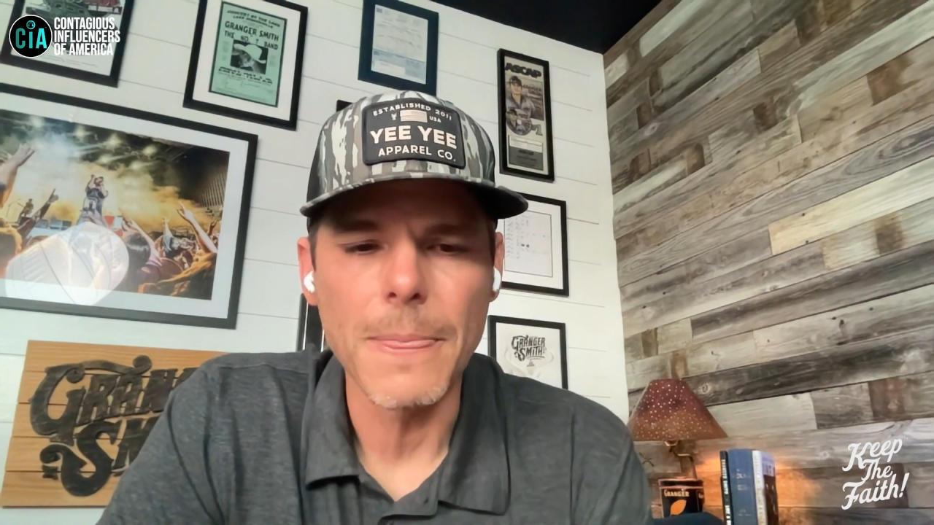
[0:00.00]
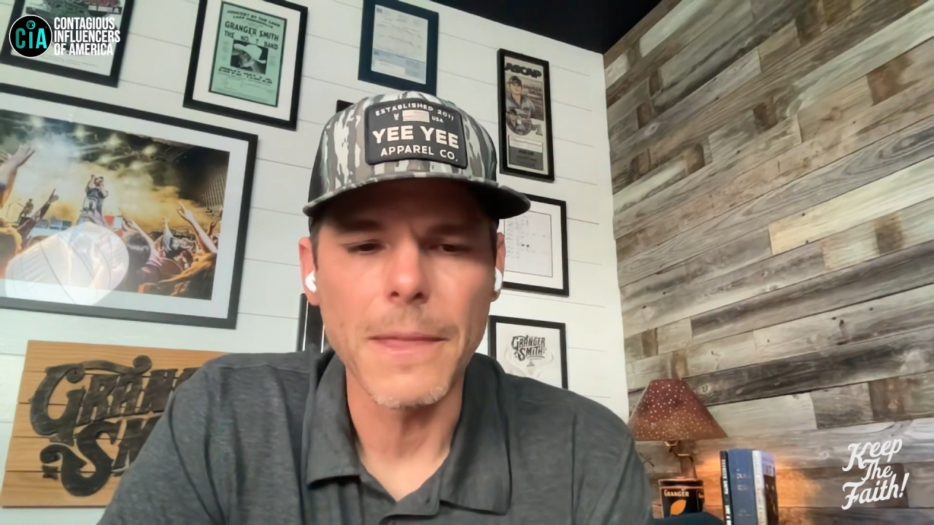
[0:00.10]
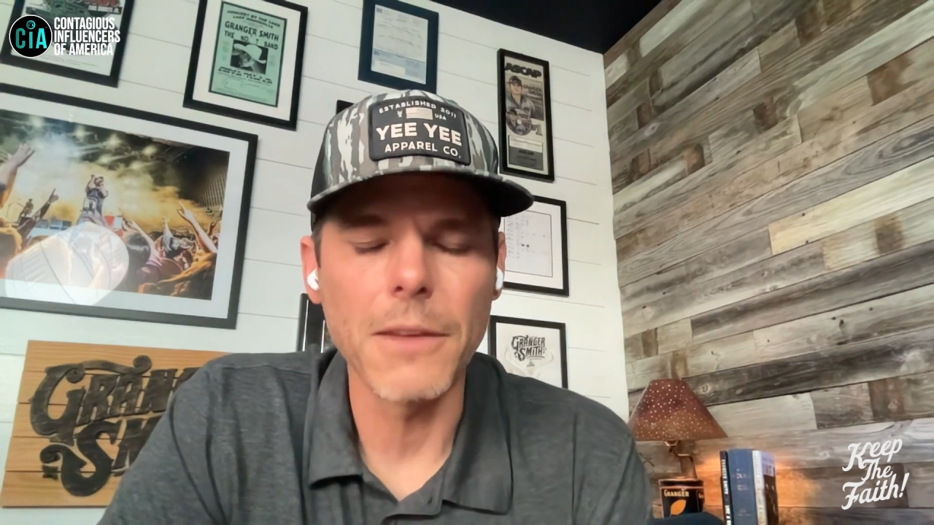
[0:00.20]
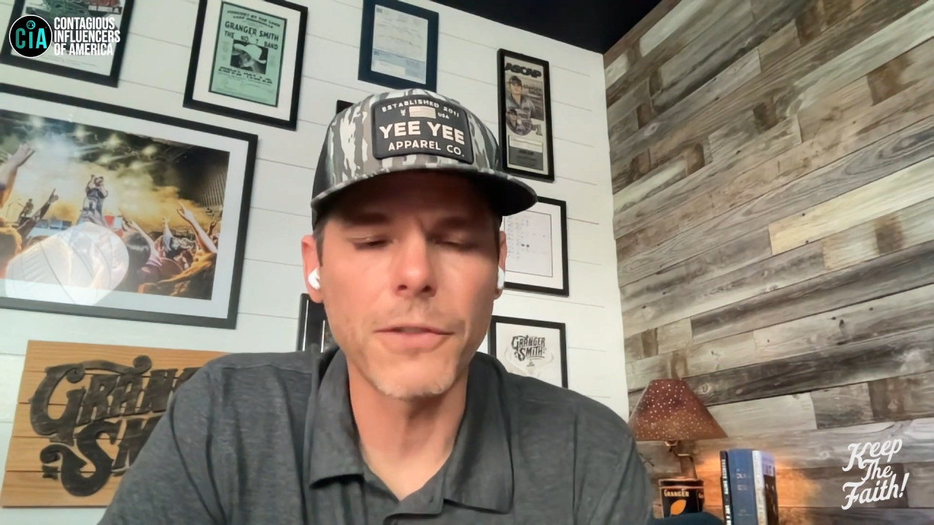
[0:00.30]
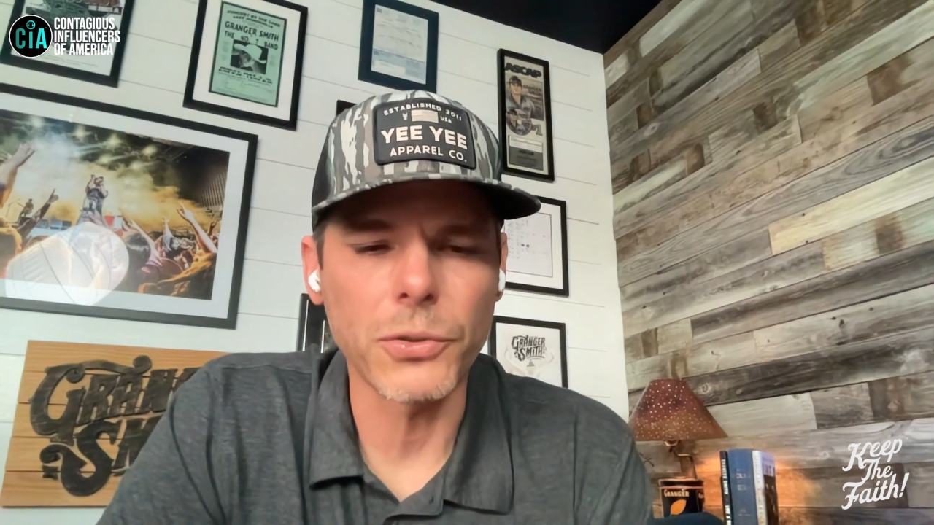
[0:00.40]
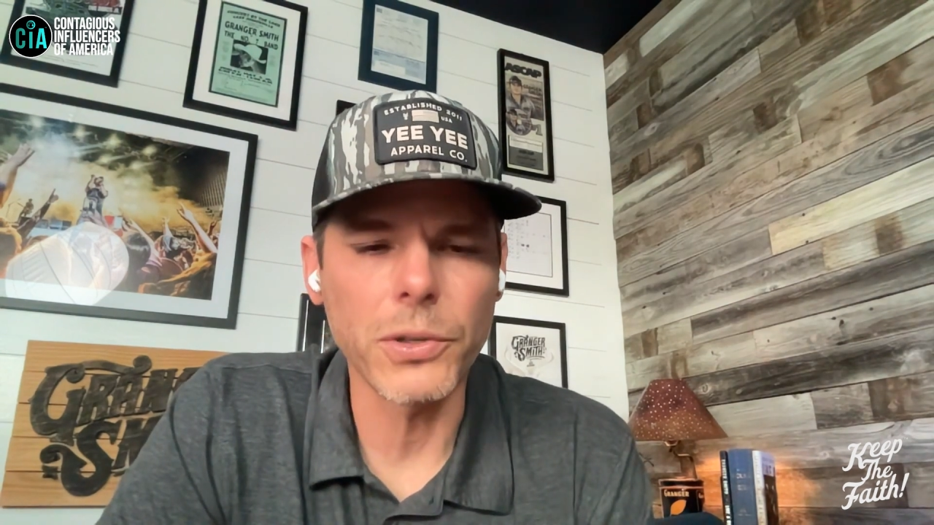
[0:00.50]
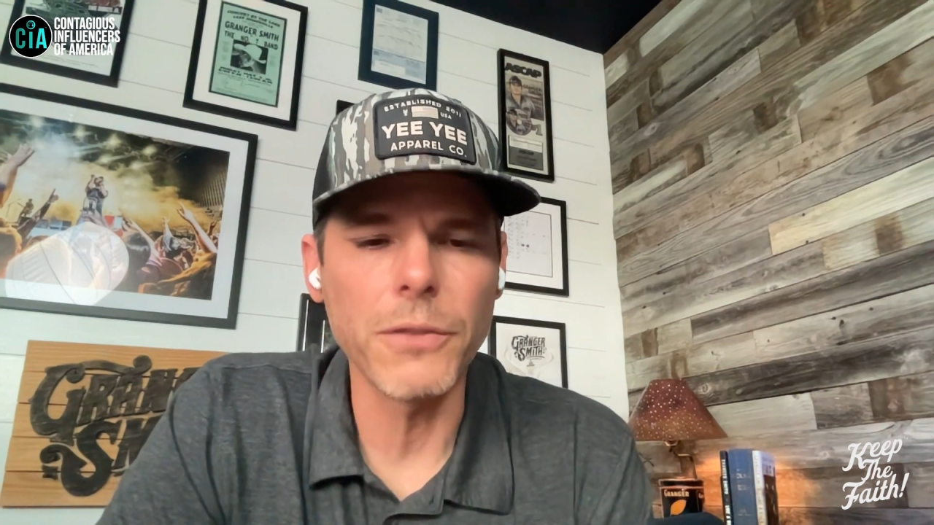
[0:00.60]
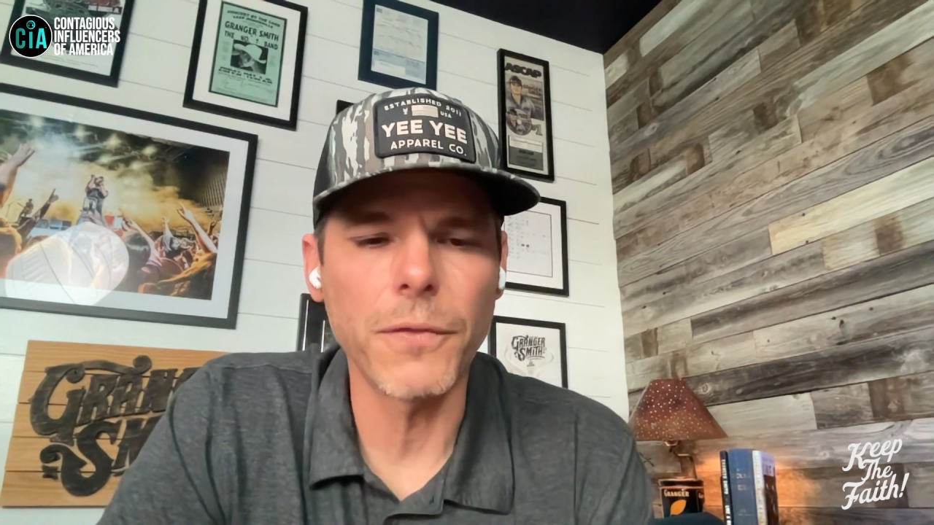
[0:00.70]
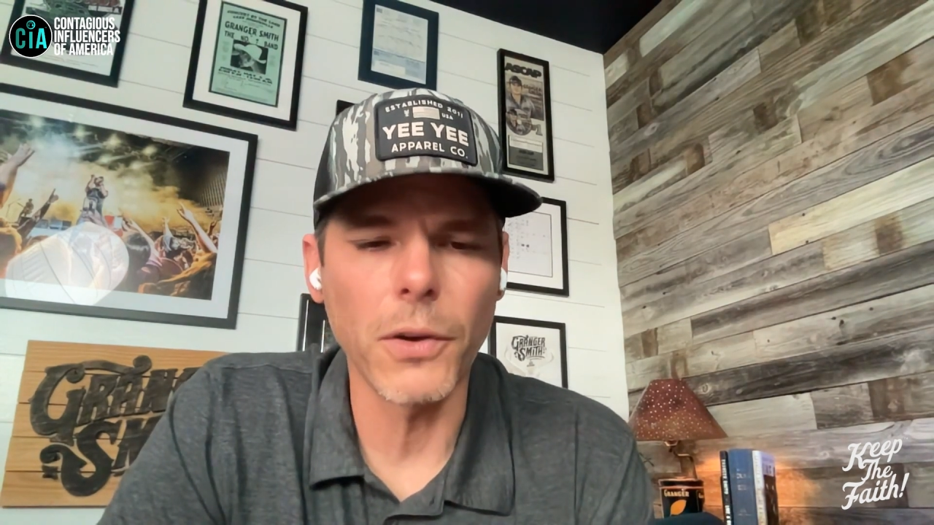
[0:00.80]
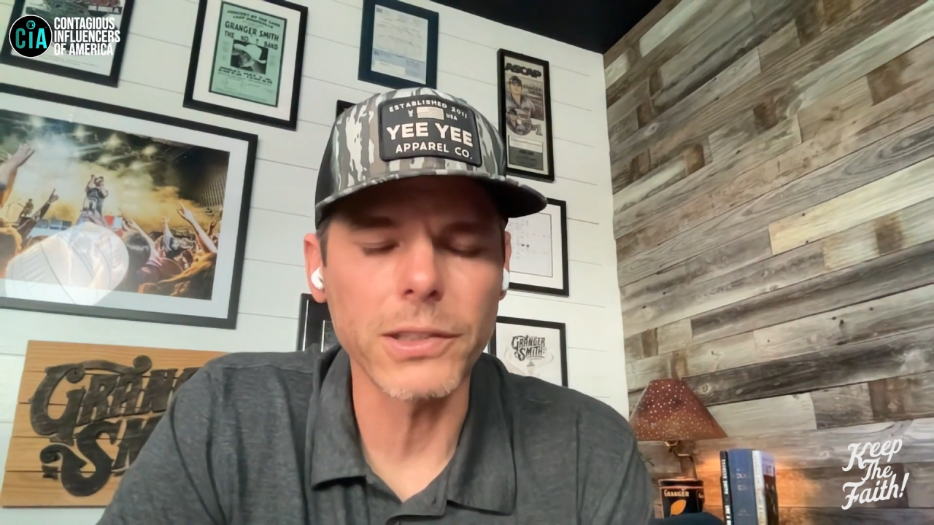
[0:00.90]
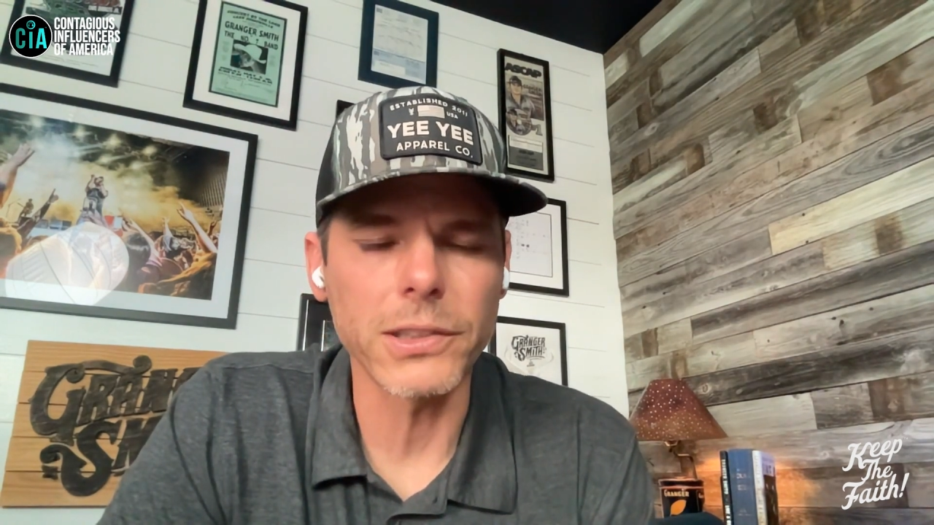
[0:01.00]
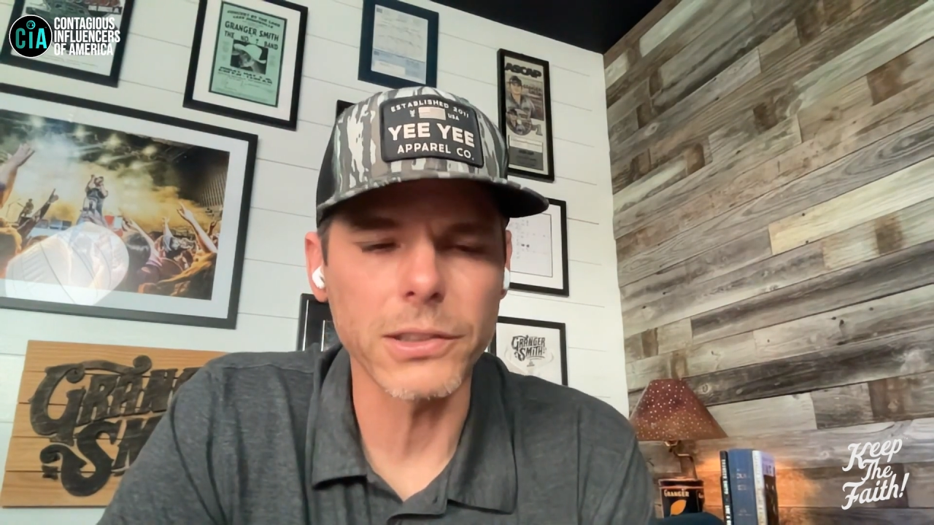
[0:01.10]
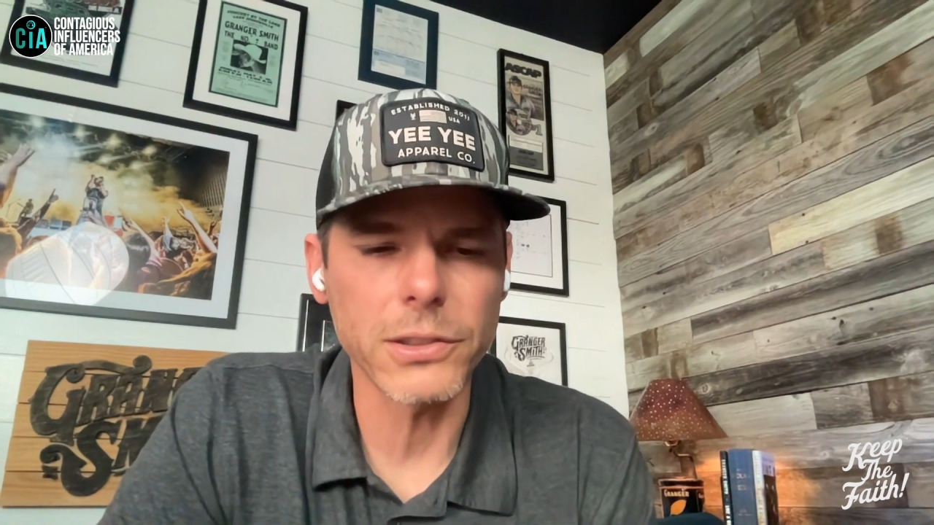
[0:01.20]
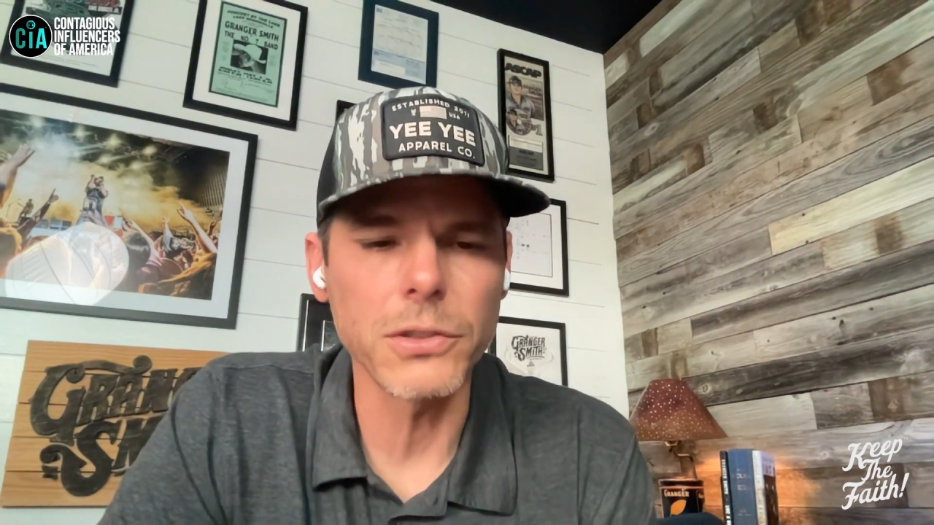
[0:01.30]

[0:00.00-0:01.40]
if the tree focuses